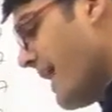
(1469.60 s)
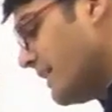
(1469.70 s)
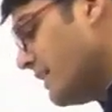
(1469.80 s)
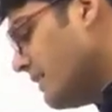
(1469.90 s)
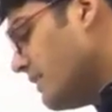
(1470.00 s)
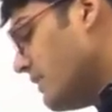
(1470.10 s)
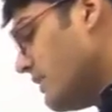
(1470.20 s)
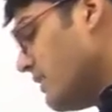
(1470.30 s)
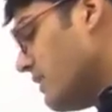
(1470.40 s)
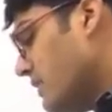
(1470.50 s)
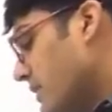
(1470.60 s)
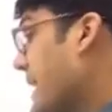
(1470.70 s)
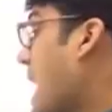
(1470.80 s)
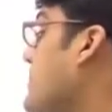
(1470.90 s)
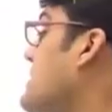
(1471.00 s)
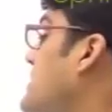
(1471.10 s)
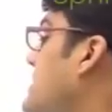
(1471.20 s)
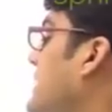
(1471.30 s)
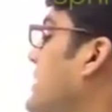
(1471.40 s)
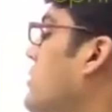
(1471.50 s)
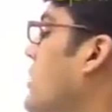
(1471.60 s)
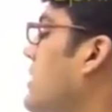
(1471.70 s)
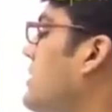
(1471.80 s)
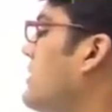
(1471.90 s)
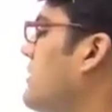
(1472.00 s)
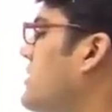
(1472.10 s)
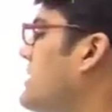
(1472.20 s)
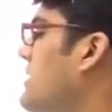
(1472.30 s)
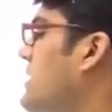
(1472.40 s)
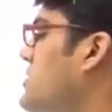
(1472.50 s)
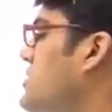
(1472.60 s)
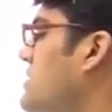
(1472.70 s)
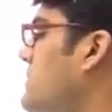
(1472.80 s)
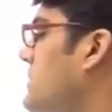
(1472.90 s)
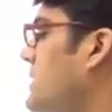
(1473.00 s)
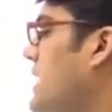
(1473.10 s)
manner, uh, rap is related to what? What's the relationship?